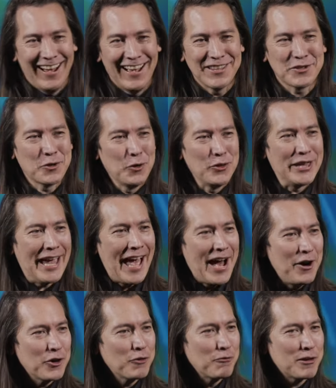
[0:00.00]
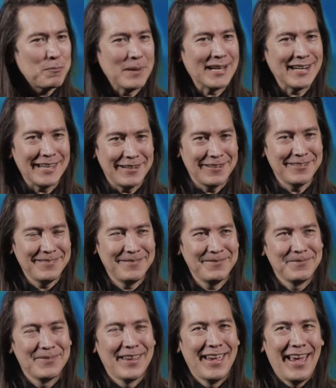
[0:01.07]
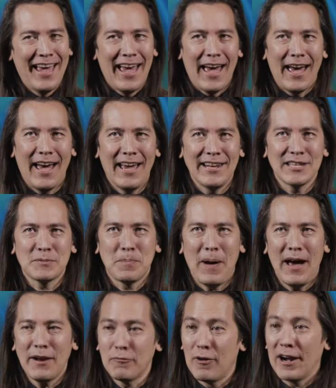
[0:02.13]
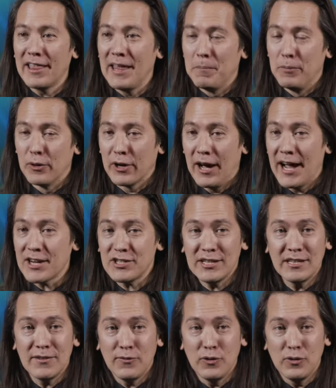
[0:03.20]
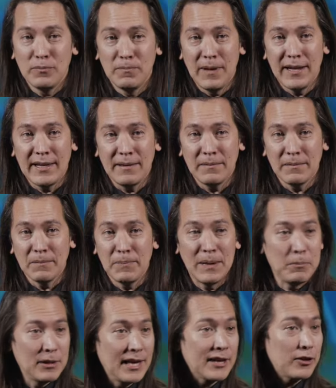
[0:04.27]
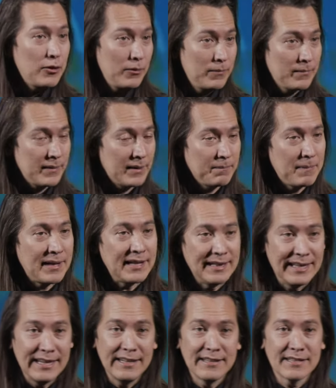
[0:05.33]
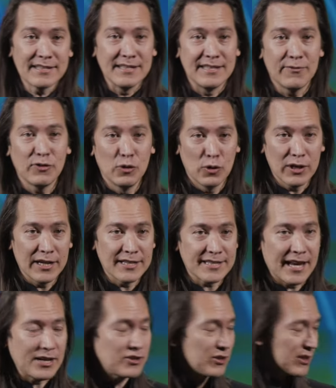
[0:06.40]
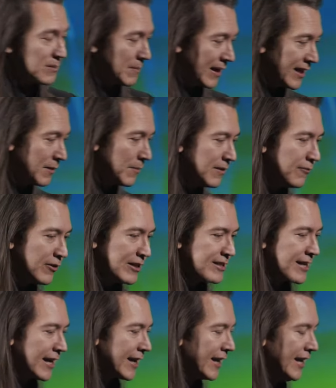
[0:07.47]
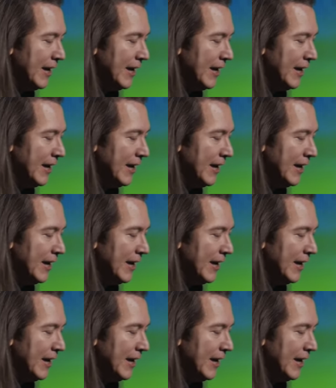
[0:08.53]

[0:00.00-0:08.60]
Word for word: It's called The Algorithmic Leader. And as part of writing that book, I actually interviewed many people like you, many leaders in different organizations, many of them in fintech.